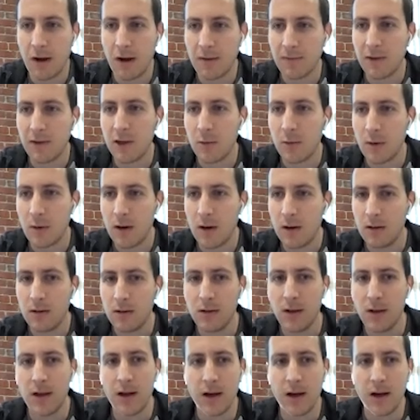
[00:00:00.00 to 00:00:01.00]

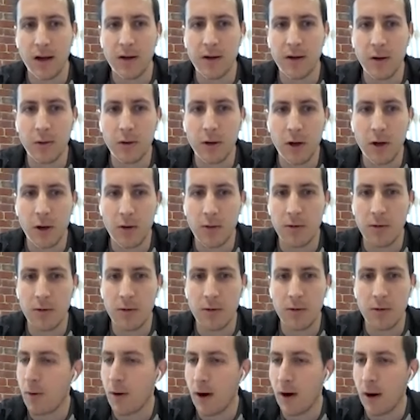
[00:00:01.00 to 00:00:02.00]
GraphQL, no code,
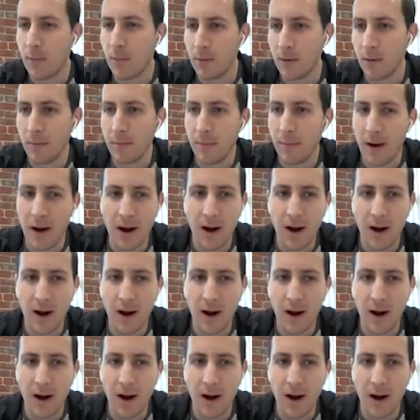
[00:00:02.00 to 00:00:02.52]
no problem,